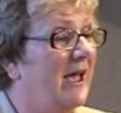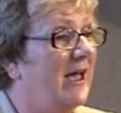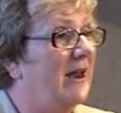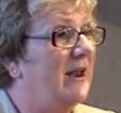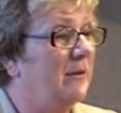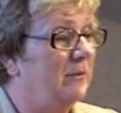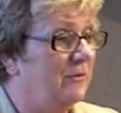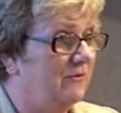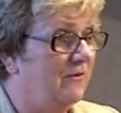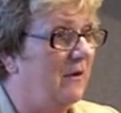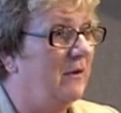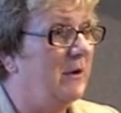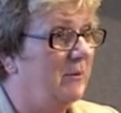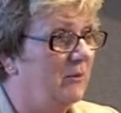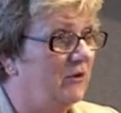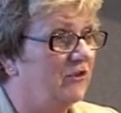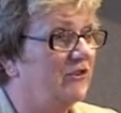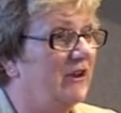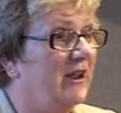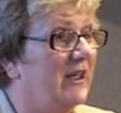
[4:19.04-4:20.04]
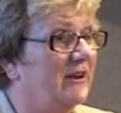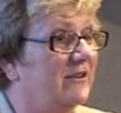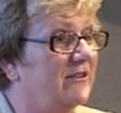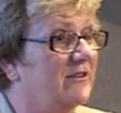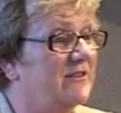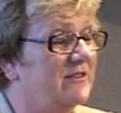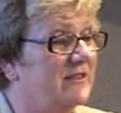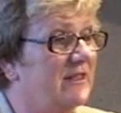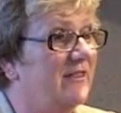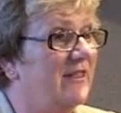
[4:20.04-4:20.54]
and I would very much like
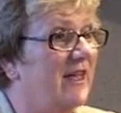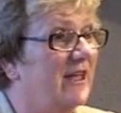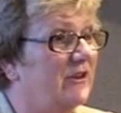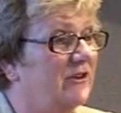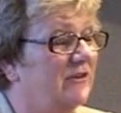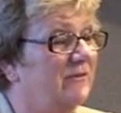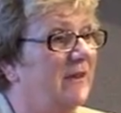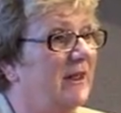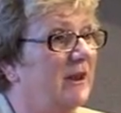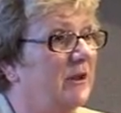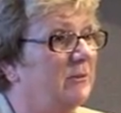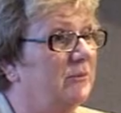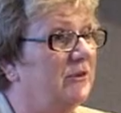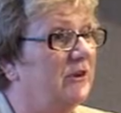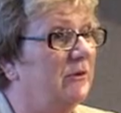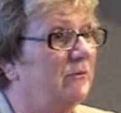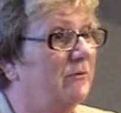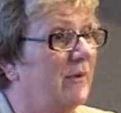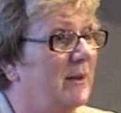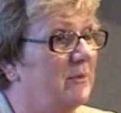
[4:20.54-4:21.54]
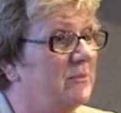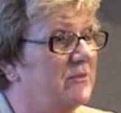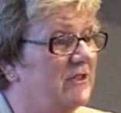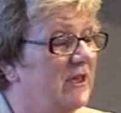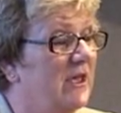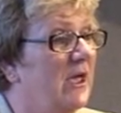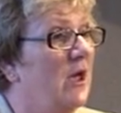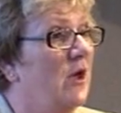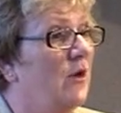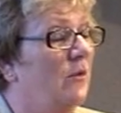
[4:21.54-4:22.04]
to see that developed in
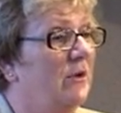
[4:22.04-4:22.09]
Ramsey.